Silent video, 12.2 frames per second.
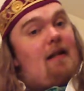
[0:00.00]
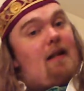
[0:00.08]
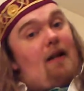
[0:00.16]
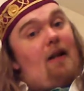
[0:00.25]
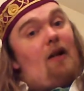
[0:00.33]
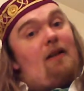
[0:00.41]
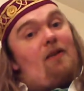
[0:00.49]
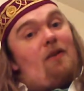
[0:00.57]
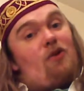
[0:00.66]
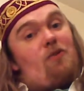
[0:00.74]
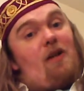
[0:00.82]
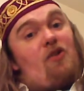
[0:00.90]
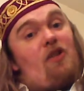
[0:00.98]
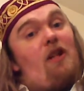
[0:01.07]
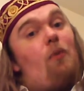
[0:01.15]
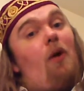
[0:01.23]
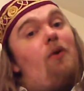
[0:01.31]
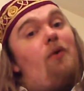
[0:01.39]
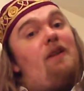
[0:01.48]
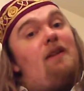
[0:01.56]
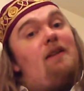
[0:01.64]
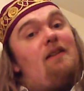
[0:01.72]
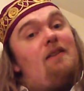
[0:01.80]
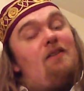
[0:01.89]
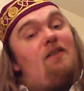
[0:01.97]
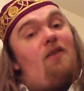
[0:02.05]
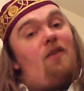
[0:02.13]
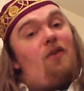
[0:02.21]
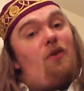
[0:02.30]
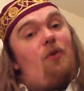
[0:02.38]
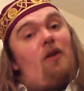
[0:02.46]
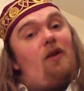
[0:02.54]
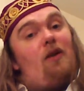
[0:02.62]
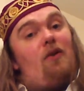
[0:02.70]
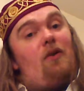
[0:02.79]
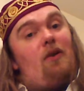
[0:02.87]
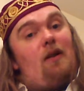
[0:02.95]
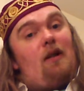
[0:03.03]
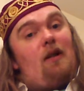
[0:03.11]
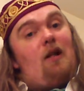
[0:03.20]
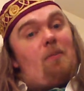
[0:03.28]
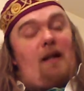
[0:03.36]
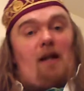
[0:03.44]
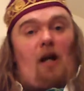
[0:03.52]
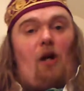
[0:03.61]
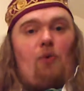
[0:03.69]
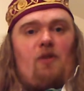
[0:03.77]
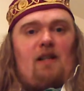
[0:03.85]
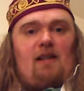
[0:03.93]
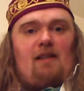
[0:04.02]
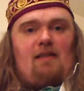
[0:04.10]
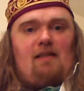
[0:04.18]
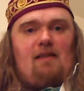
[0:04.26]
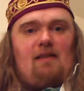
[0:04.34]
Earlier I was mentioning Woden and Thunor being Odin